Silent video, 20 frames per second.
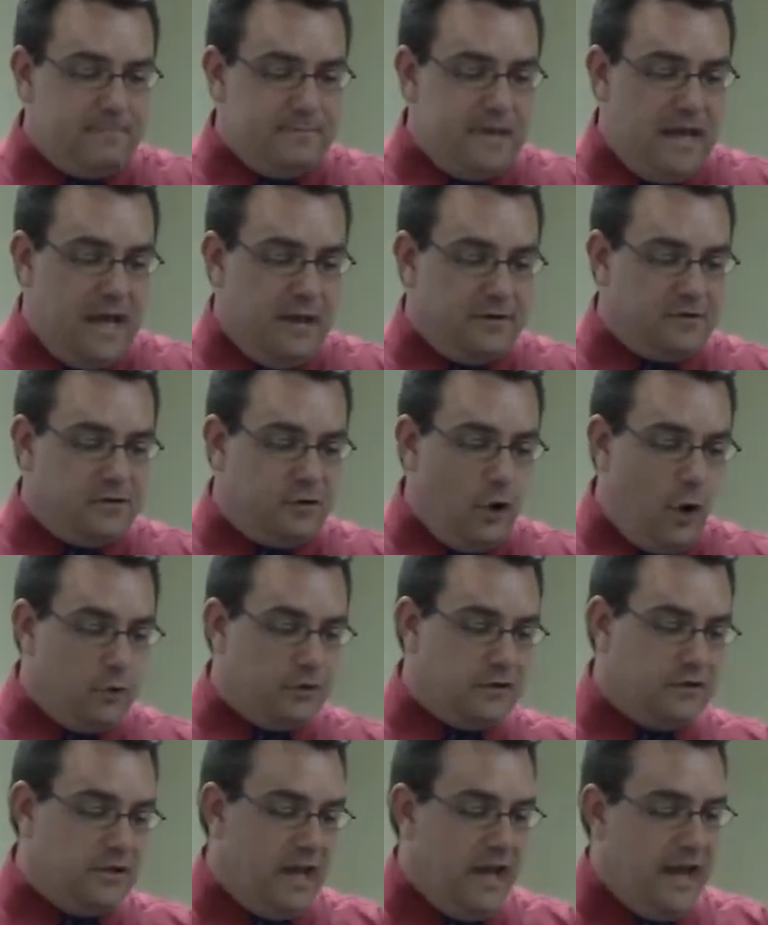And
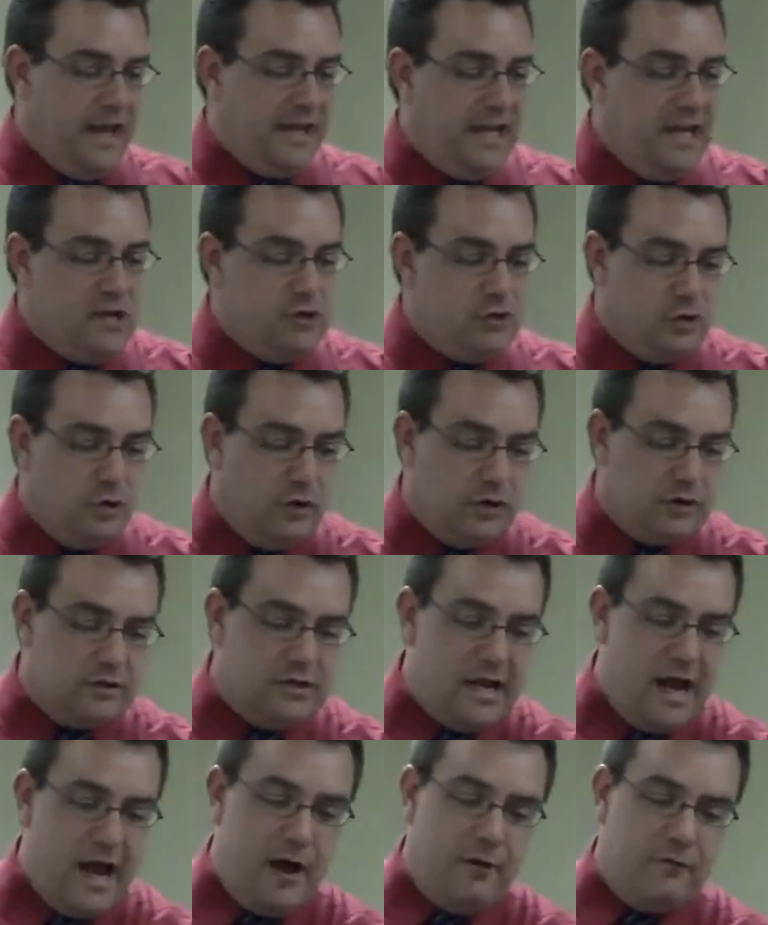so saying, he
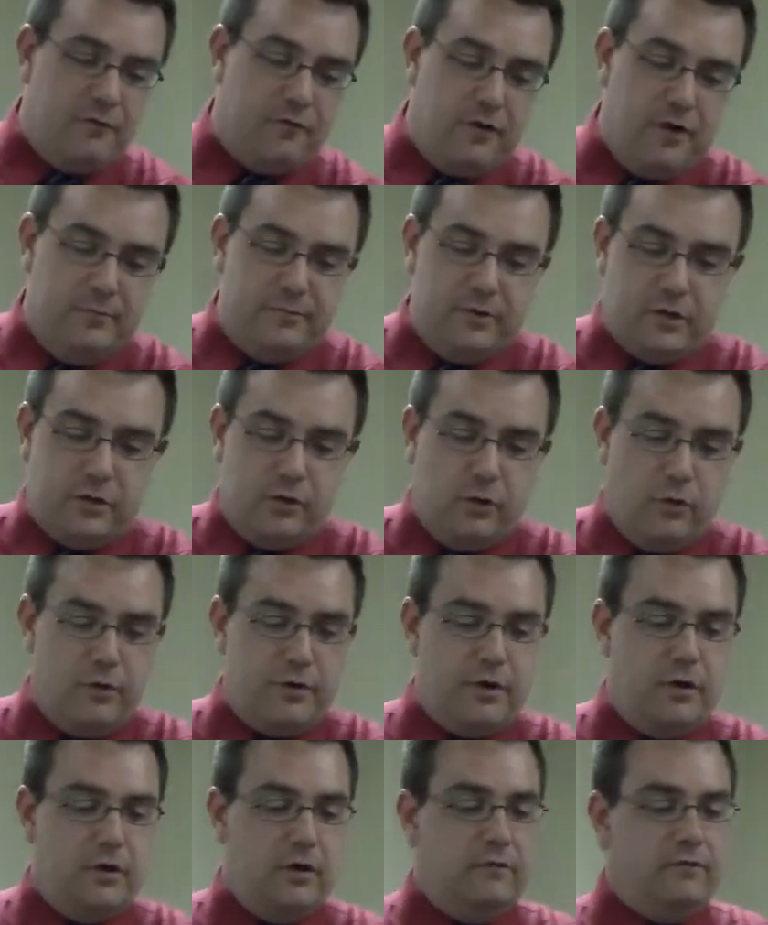took down from the
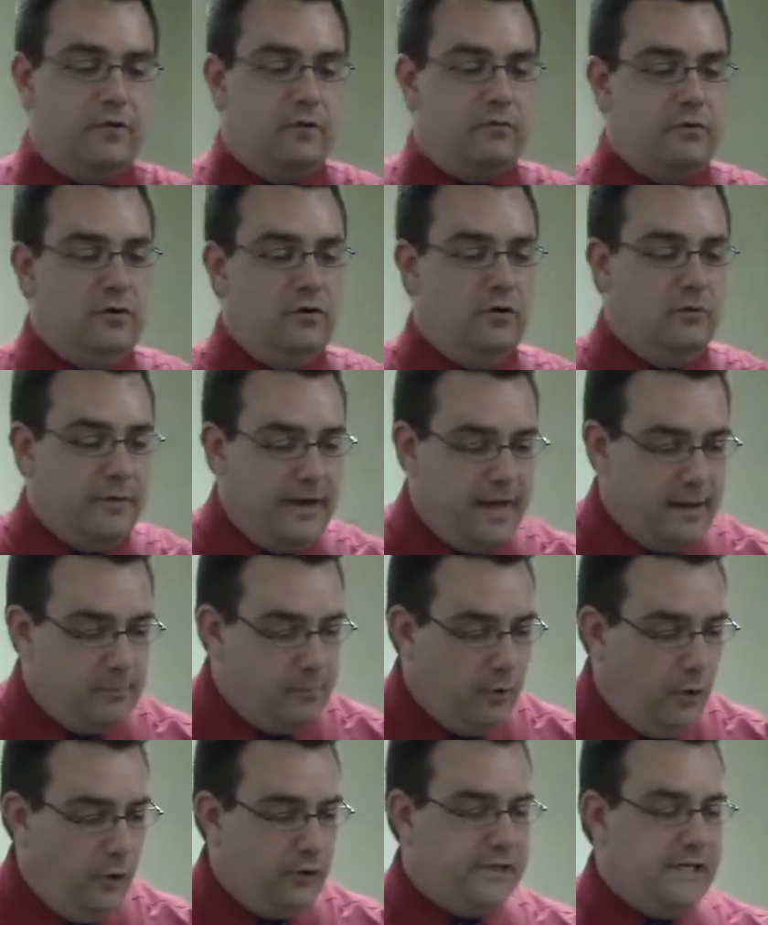corner of a room
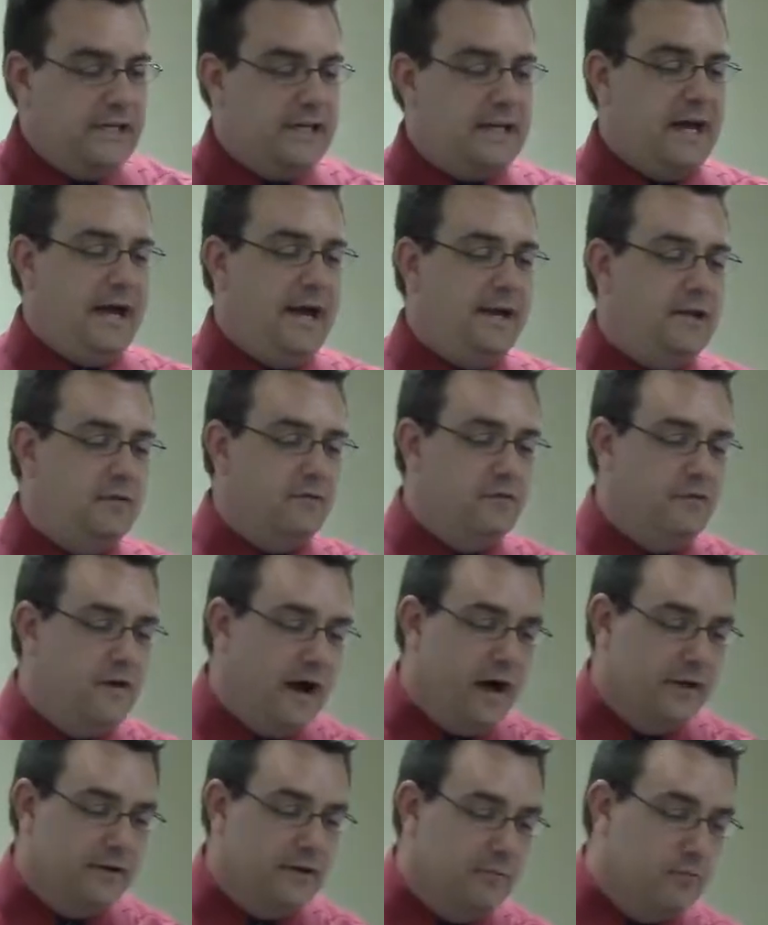a bulky kind of
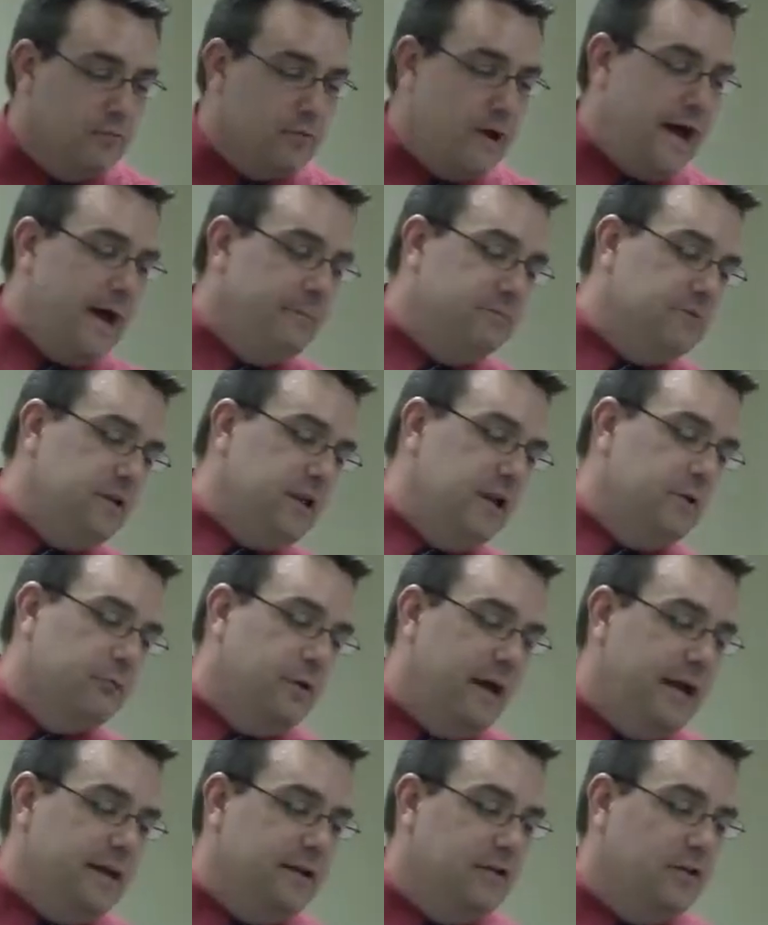volume wrapped in a
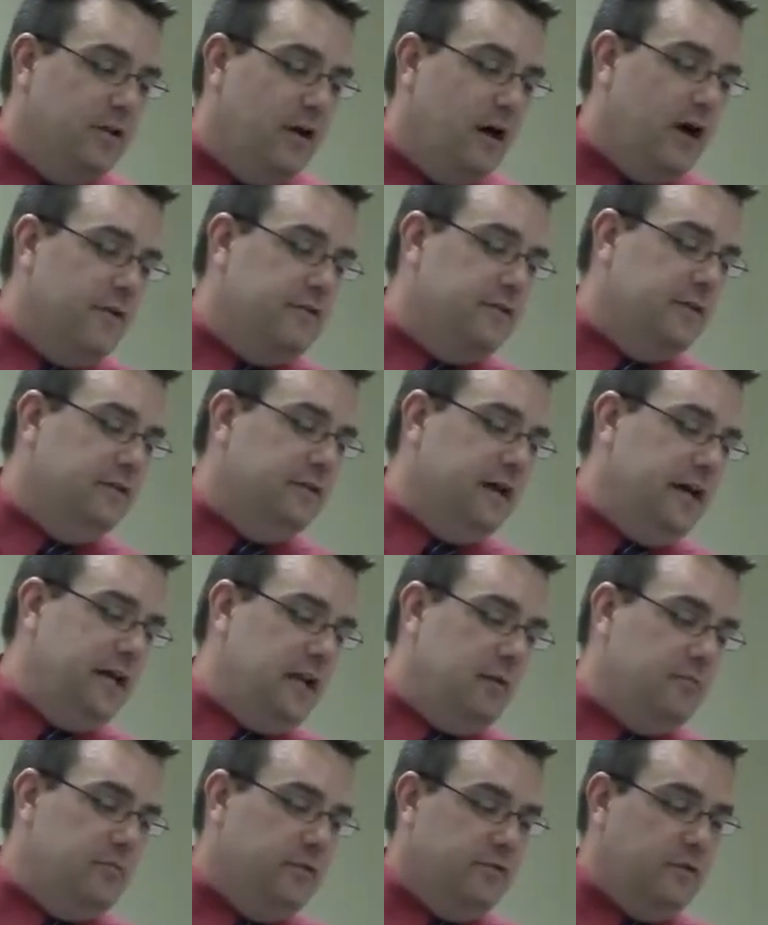red cloth and
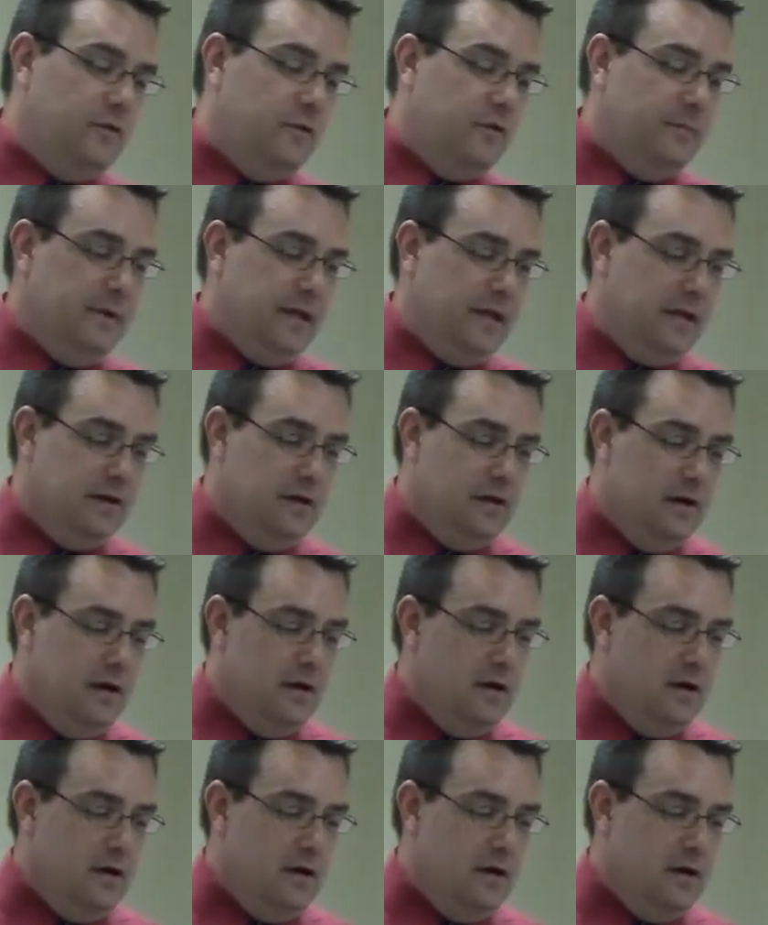laid it before me.